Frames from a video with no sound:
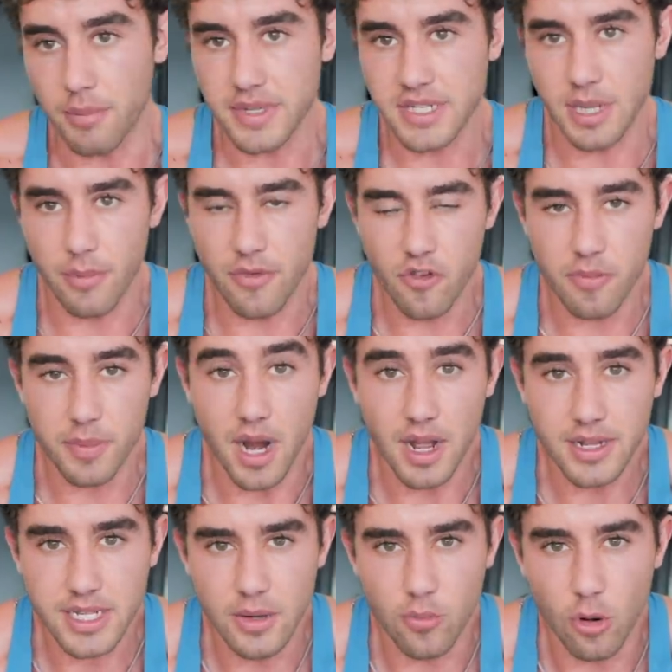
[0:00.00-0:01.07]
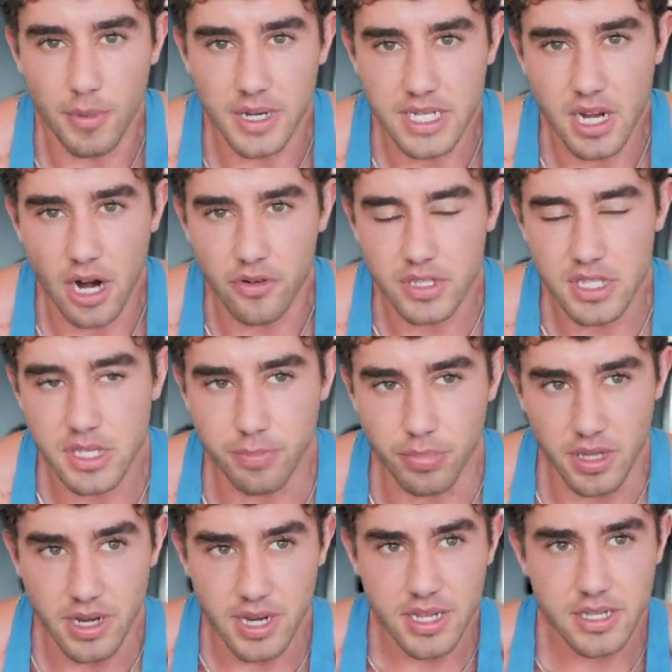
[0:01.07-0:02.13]
some of you have been asking what my current
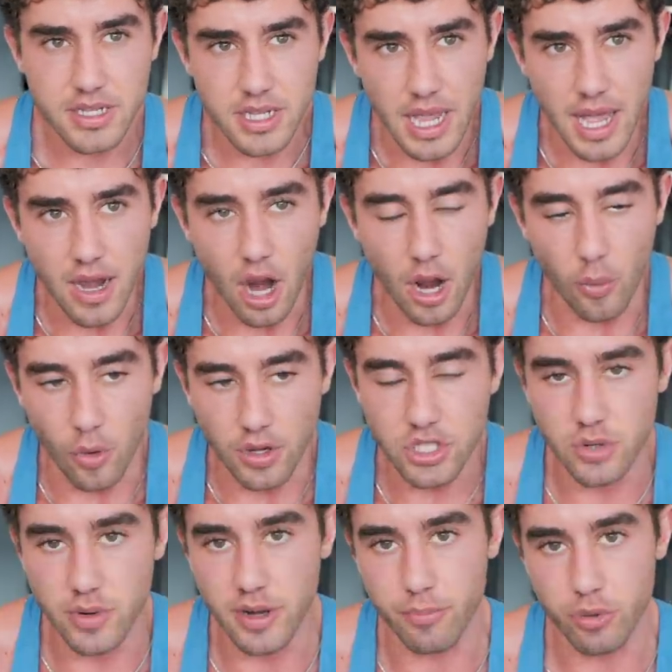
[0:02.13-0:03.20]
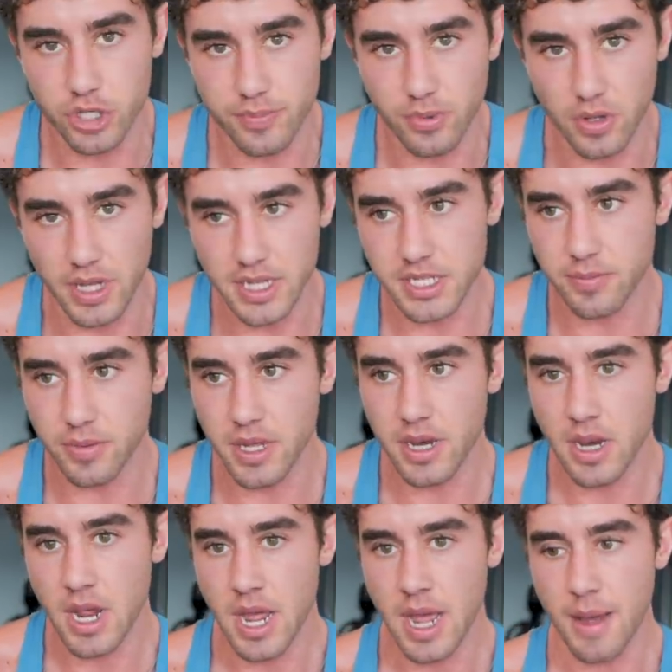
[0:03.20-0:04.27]
split is, and I was doing a push-pull leg
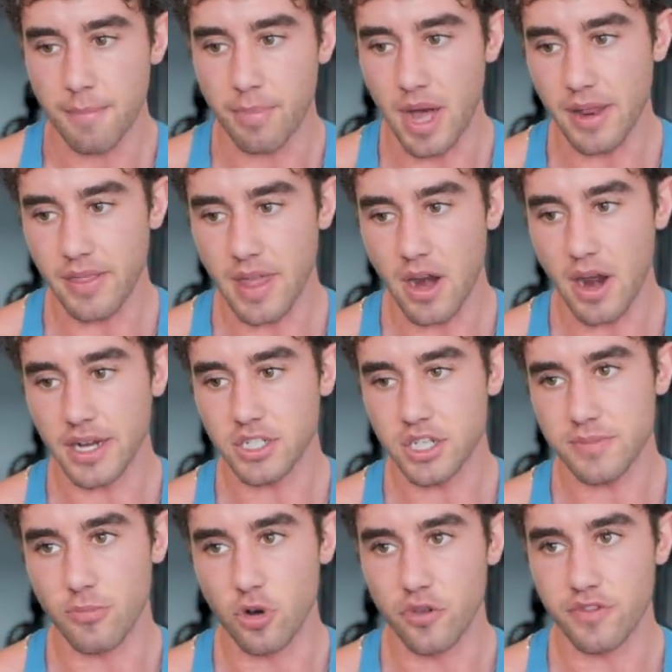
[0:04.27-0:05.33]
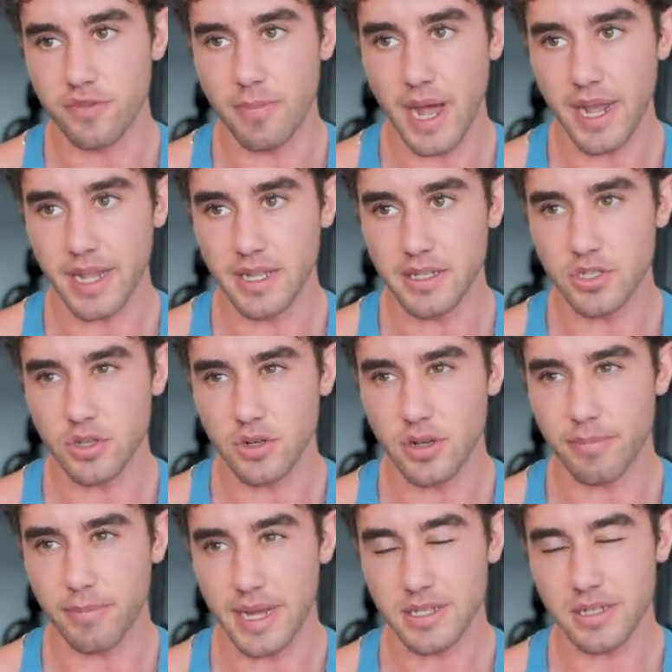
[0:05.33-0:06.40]
split, but then I just moved back into
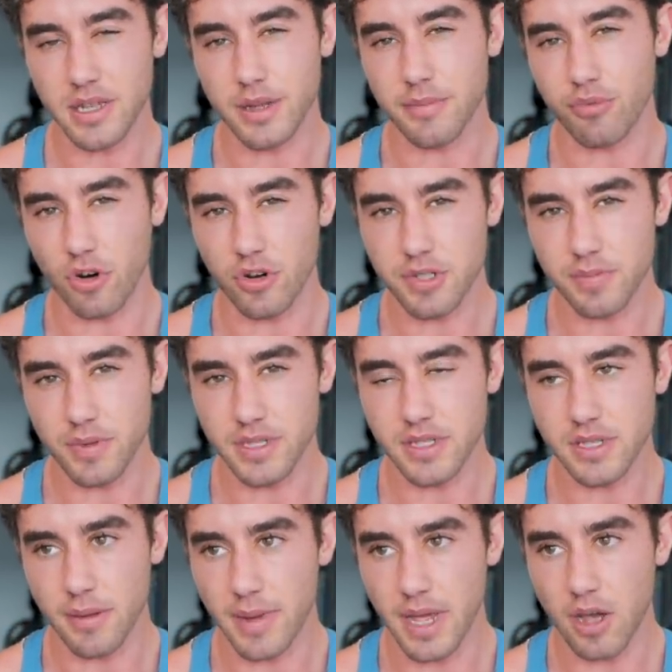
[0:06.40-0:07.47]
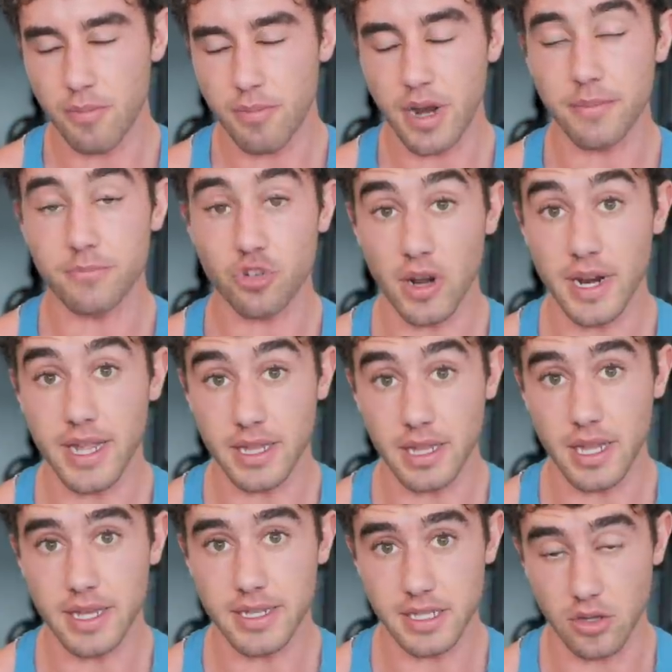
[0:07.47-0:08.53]
basically a bro split somehow, but I'm trying to hit
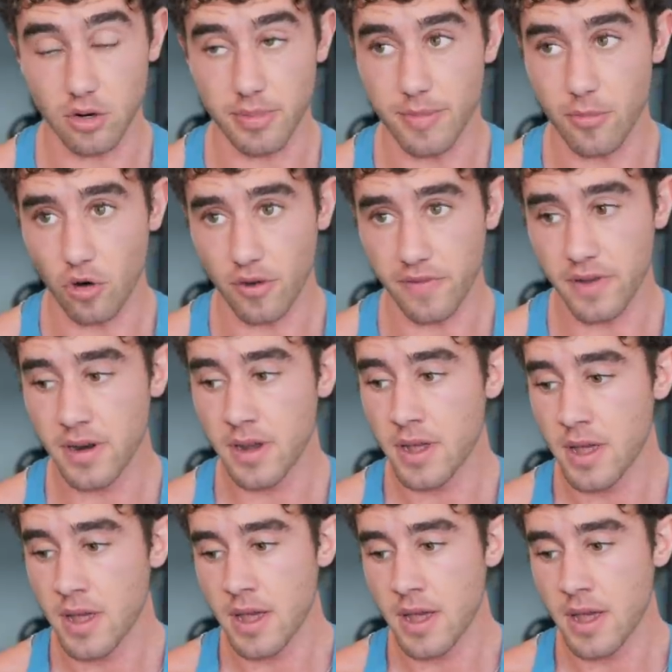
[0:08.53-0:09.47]
legs a little bit more often,